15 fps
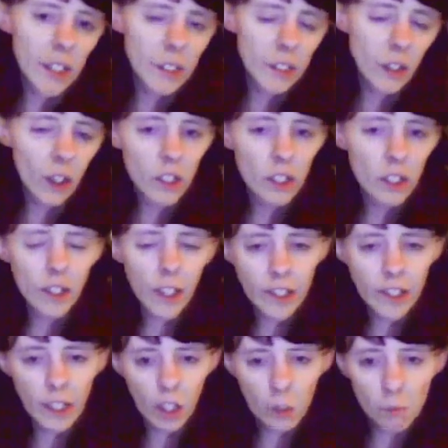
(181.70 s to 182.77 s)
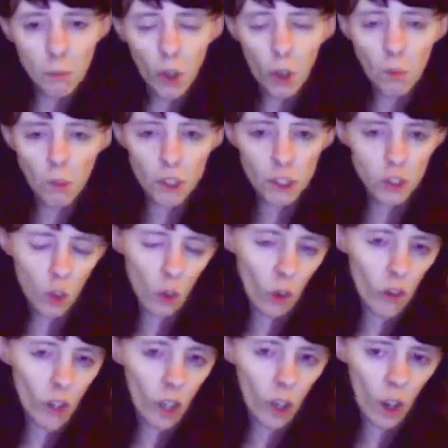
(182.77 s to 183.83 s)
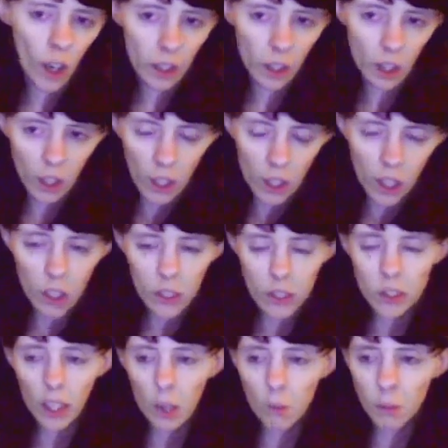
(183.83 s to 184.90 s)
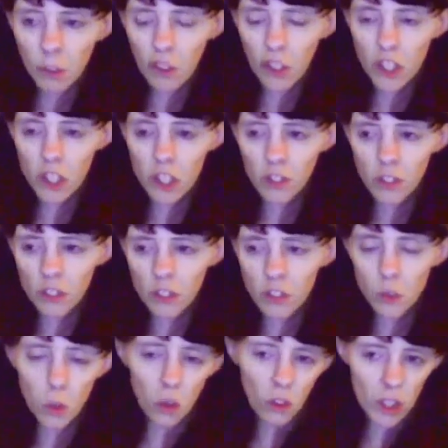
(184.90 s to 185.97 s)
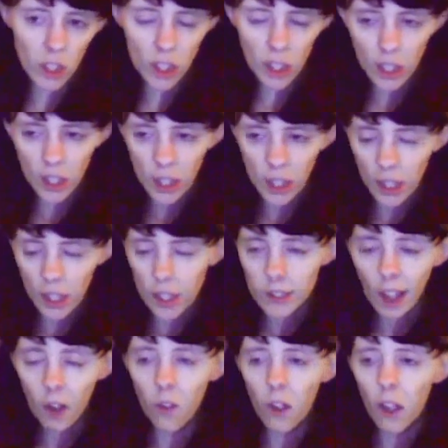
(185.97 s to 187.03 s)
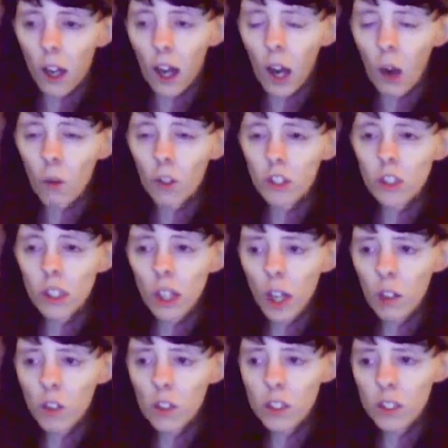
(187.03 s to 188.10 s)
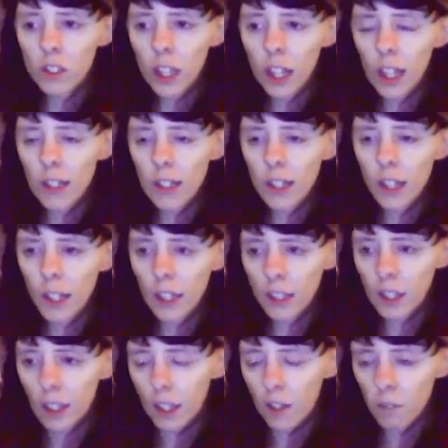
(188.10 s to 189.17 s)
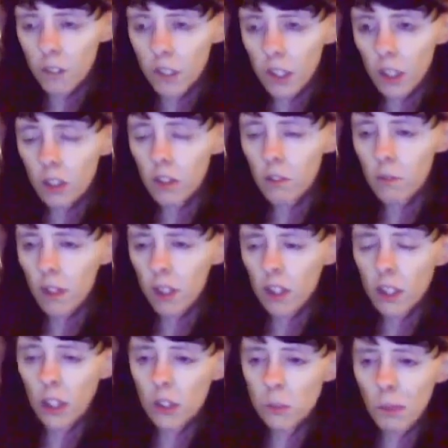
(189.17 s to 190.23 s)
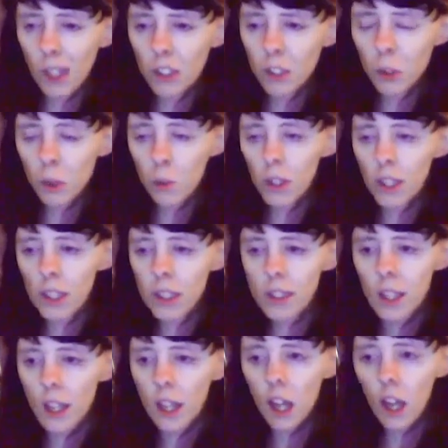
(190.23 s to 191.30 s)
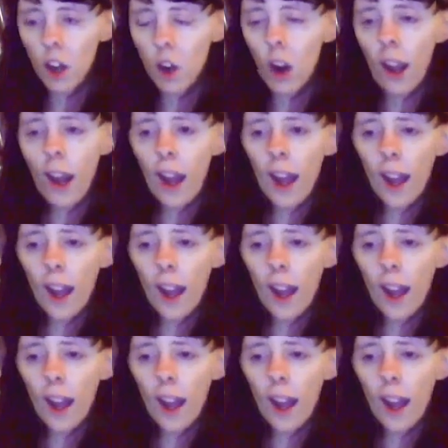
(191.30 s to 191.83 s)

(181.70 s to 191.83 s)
so I didn't exactly know the proper storyline, the whole entire progression of the story. So I watched the whole entire thing within, I don't know, it was about 2 weeks. I got